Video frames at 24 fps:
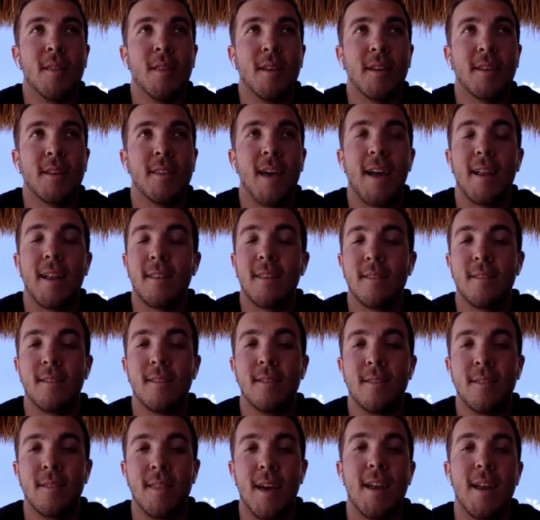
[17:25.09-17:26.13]
And like
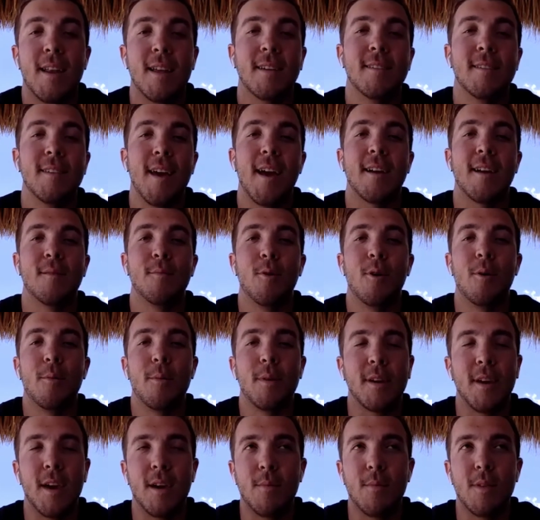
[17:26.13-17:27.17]
that exact
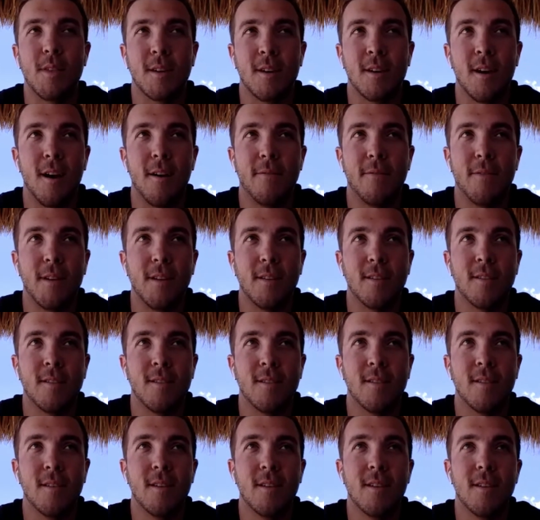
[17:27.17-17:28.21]
moment gave me the
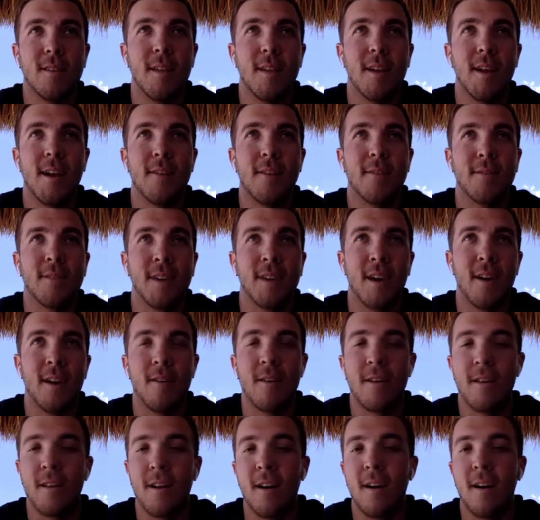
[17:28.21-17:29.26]
confidence that I've
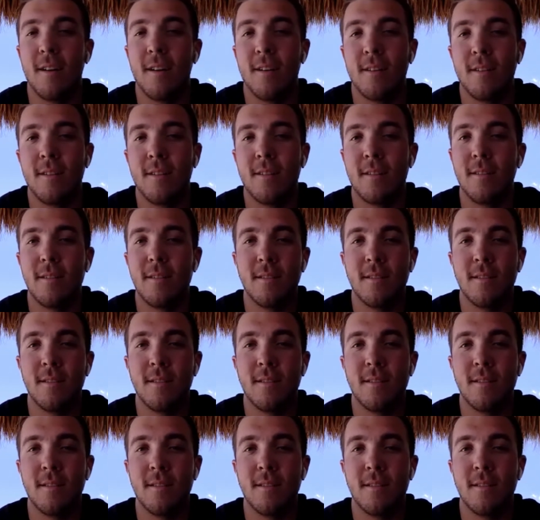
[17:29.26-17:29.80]
carried on